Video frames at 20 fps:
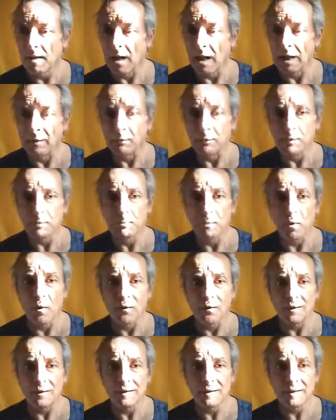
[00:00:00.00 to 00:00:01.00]
I was
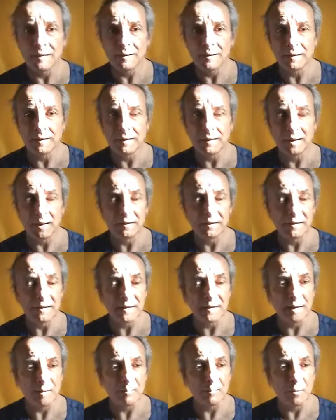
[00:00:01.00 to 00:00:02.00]
born into it, and at
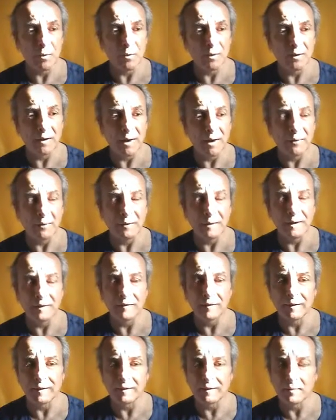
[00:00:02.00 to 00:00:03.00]
some point I'll leave
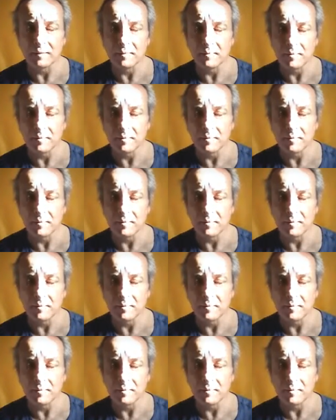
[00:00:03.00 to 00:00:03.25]
it.